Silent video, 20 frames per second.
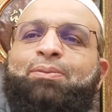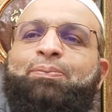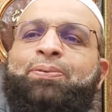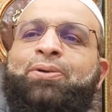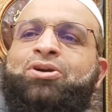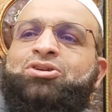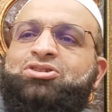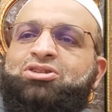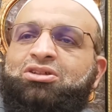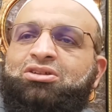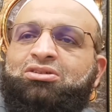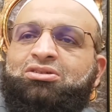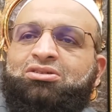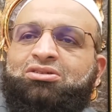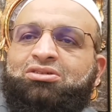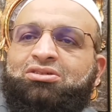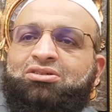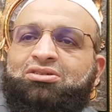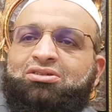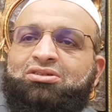a person,
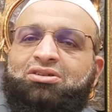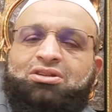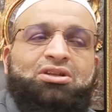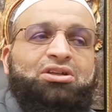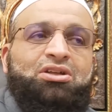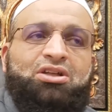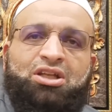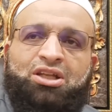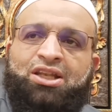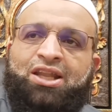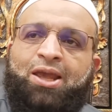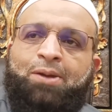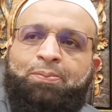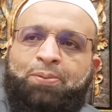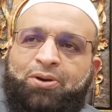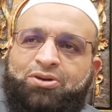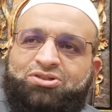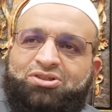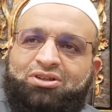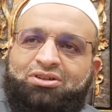lay
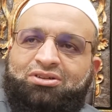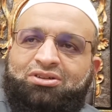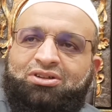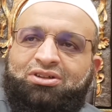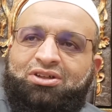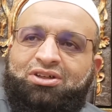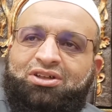person,